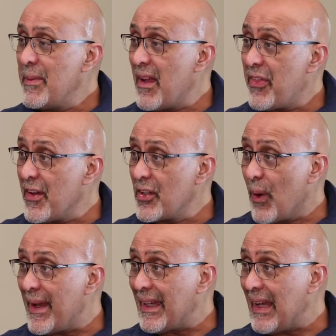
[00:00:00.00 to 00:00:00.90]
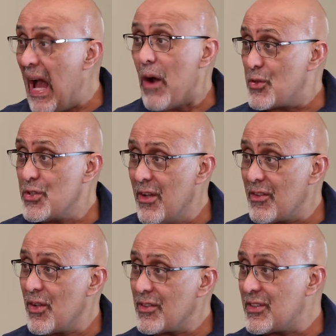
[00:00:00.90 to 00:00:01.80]
You mean a third going out,
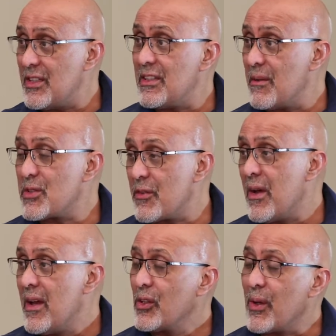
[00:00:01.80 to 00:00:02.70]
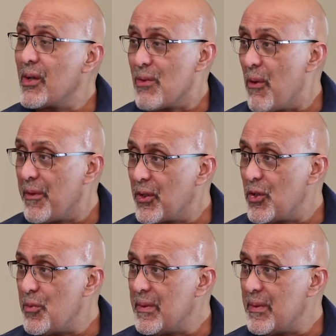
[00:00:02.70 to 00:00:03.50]
not in terms of going around the cube?